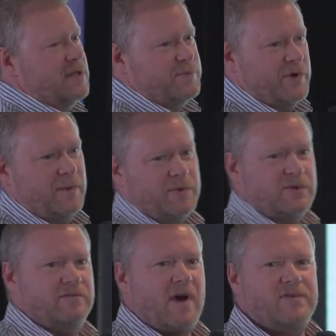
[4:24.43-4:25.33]
because pretty
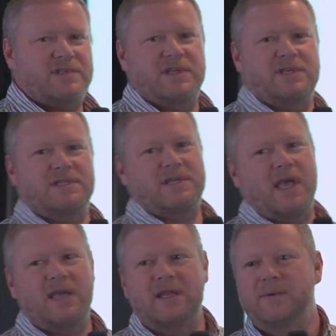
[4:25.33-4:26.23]
much gravity is
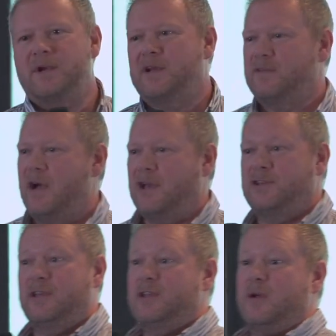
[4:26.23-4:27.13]
taking you in a
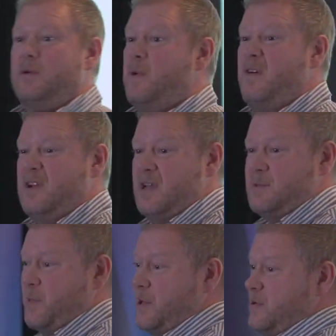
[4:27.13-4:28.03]
direction you don't know where it
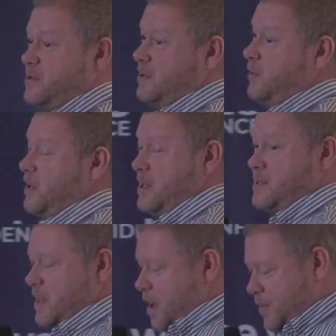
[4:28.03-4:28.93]
is, because you're looking
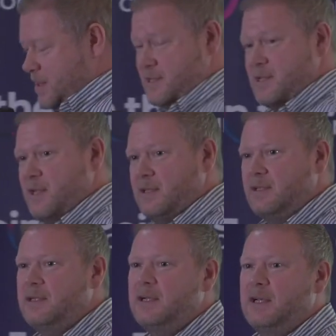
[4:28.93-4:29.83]
into that abyss still, and